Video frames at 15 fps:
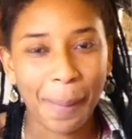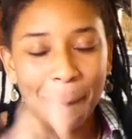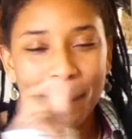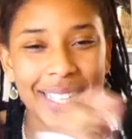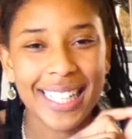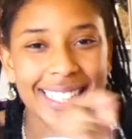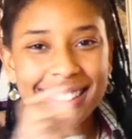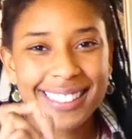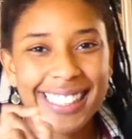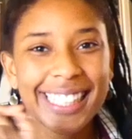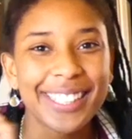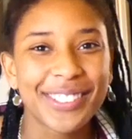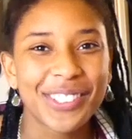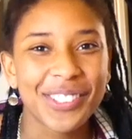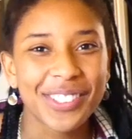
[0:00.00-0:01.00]
being
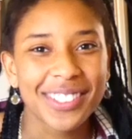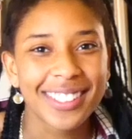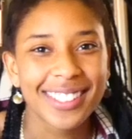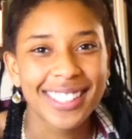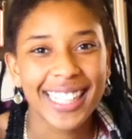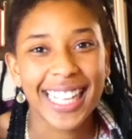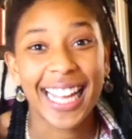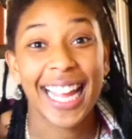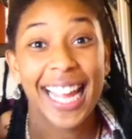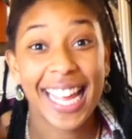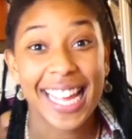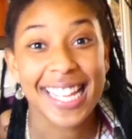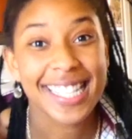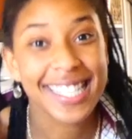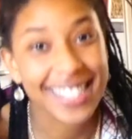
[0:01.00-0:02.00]
single
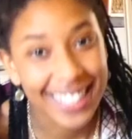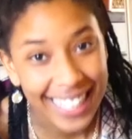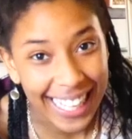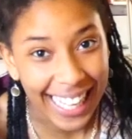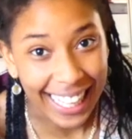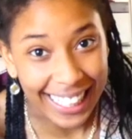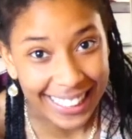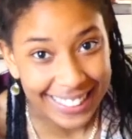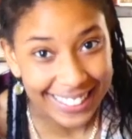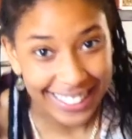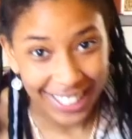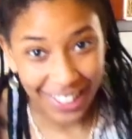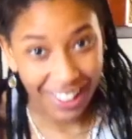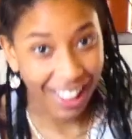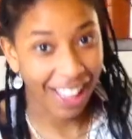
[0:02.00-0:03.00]
is lit.
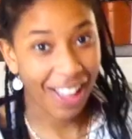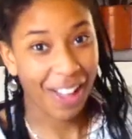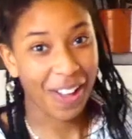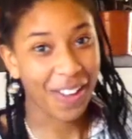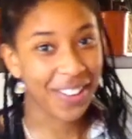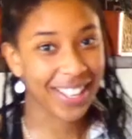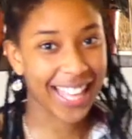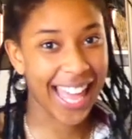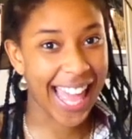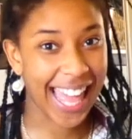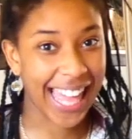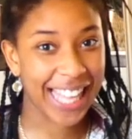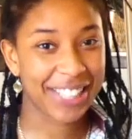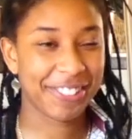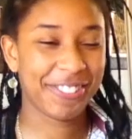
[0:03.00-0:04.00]

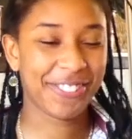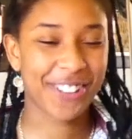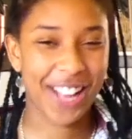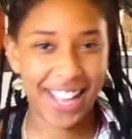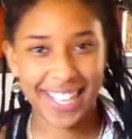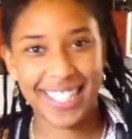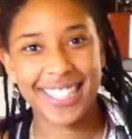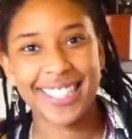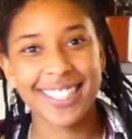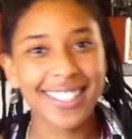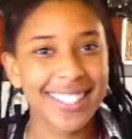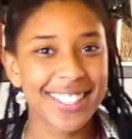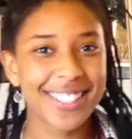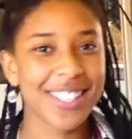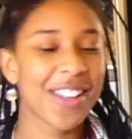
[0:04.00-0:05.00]
Okay, right.
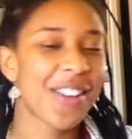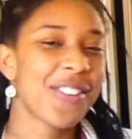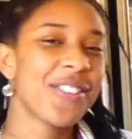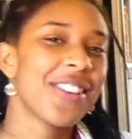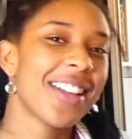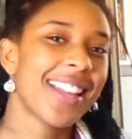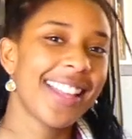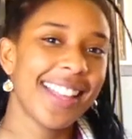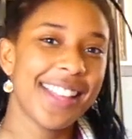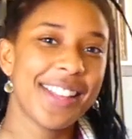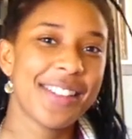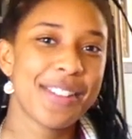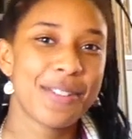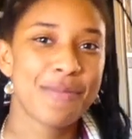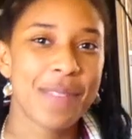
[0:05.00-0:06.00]
So
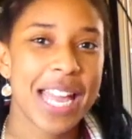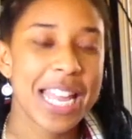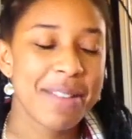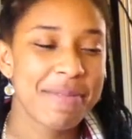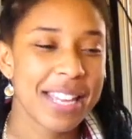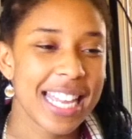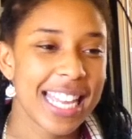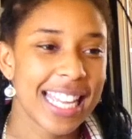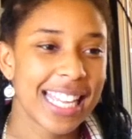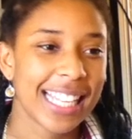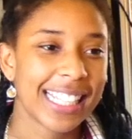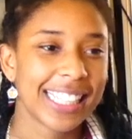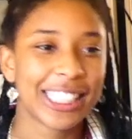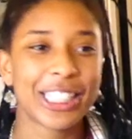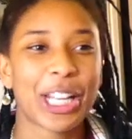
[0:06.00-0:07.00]
maybe
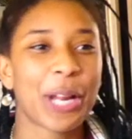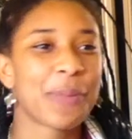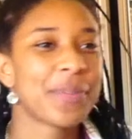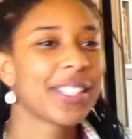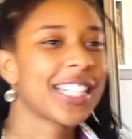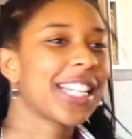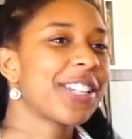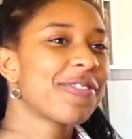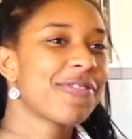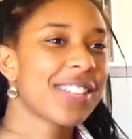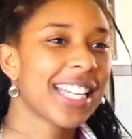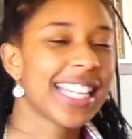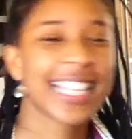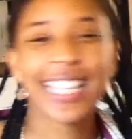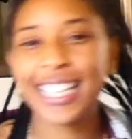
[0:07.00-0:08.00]
you don't believe
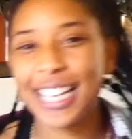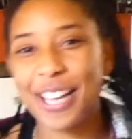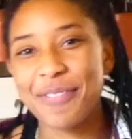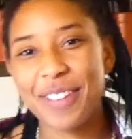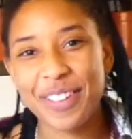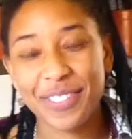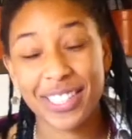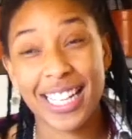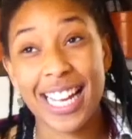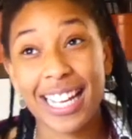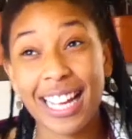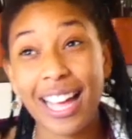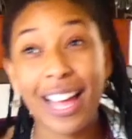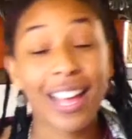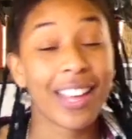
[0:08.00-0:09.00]
me. Like maybe you're
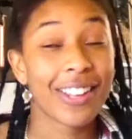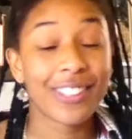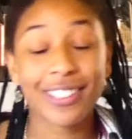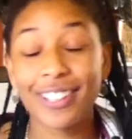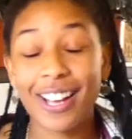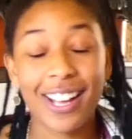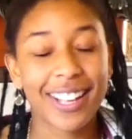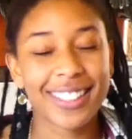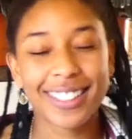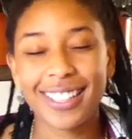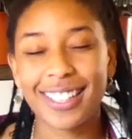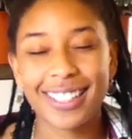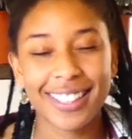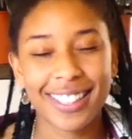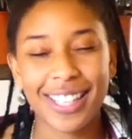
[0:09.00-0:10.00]
like,
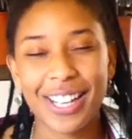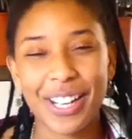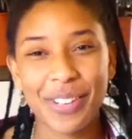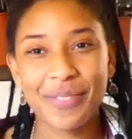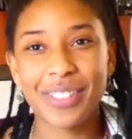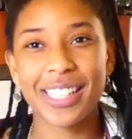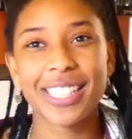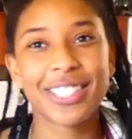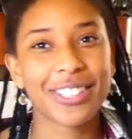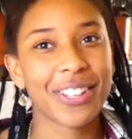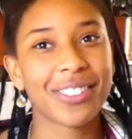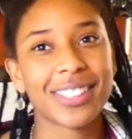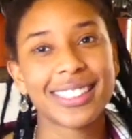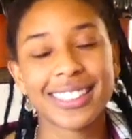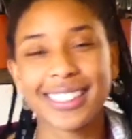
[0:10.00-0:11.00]
no, but you don't
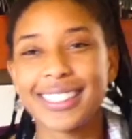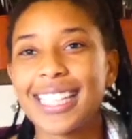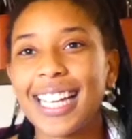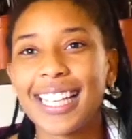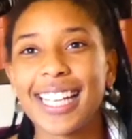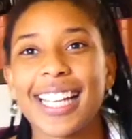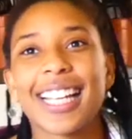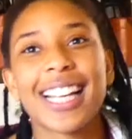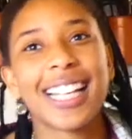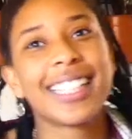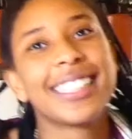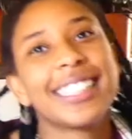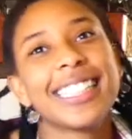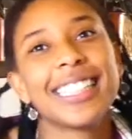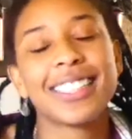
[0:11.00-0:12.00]
understand. Like I
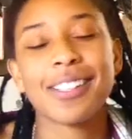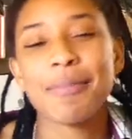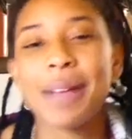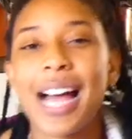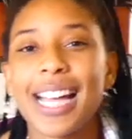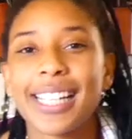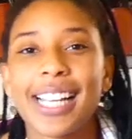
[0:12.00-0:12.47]
need a man,